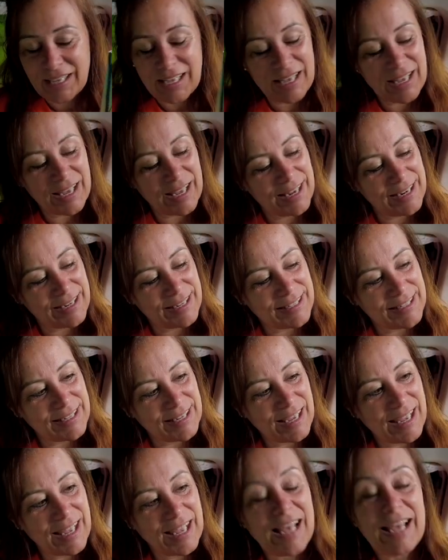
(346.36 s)
and
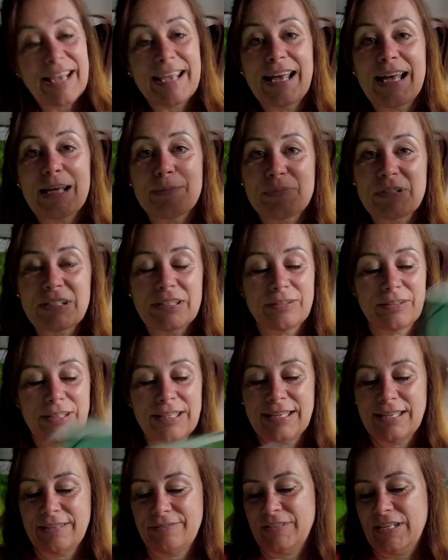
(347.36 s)
I
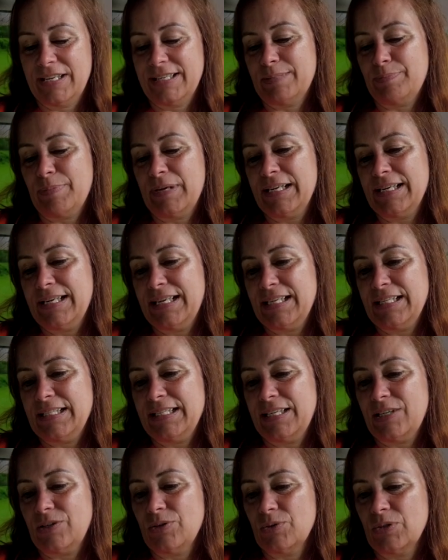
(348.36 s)
absolutely love it. It's by a
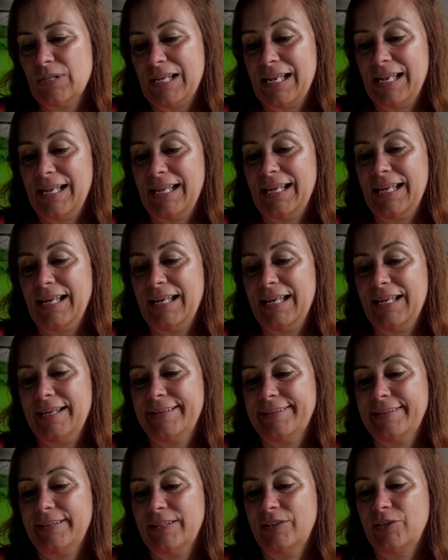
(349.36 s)
lady called Claire
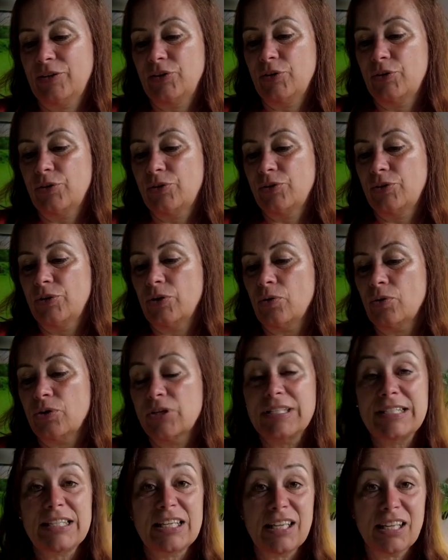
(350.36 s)

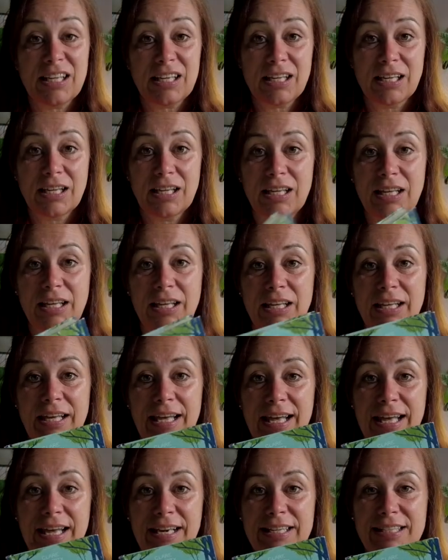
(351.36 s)
Gogarty,
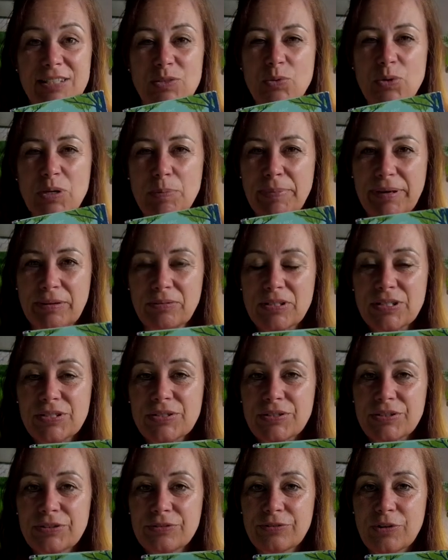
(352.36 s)
and it's all about
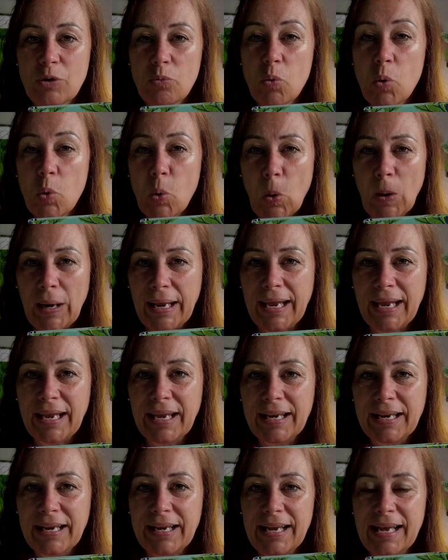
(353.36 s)
sort of
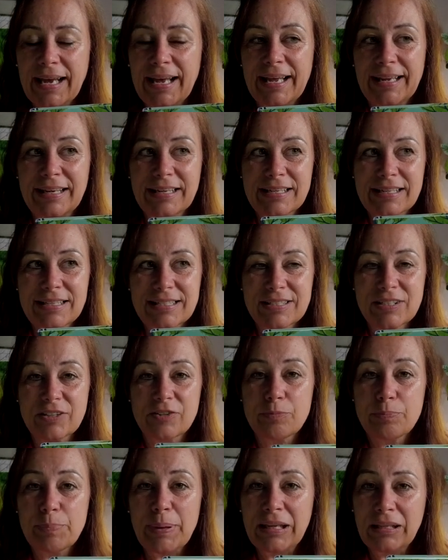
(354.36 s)
walking and sort
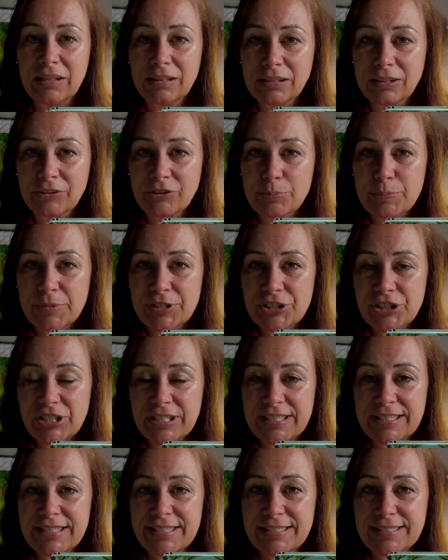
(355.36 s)
of
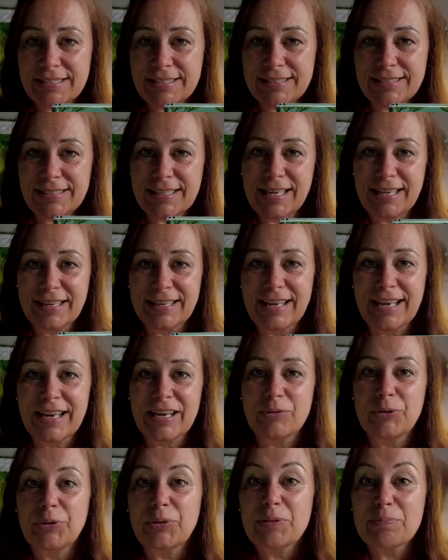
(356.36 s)
pilgrimages and
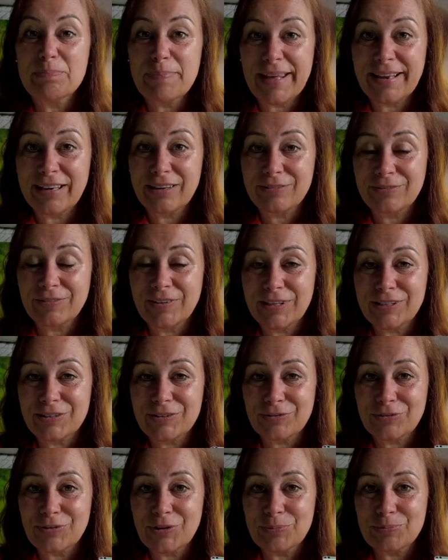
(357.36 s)
how you can benefit
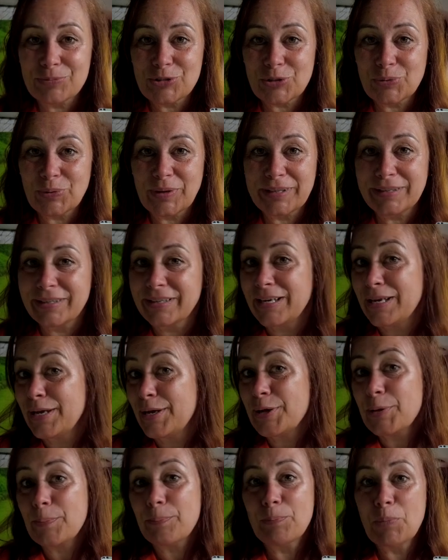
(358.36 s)
from doing
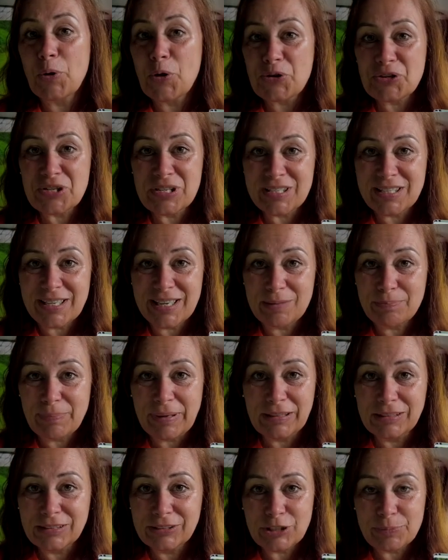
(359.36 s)
modern day
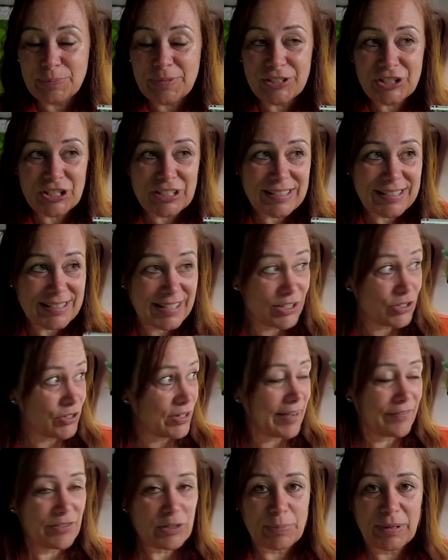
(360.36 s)
pilgrimages. They don't
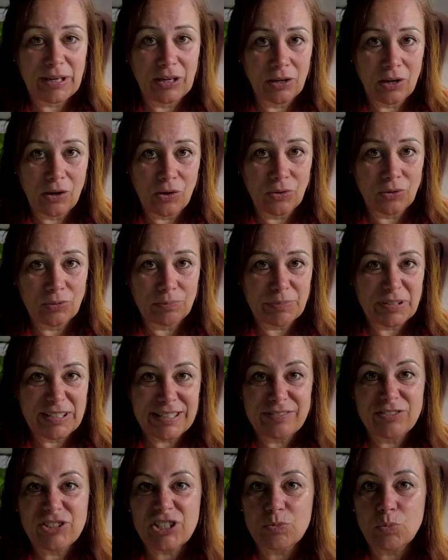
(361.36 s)
have to be long, but
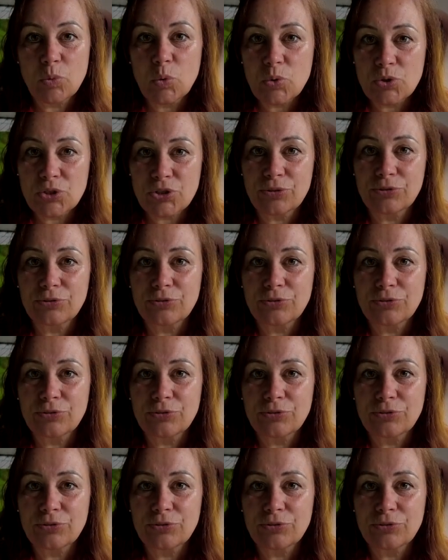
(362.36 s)
even just walks through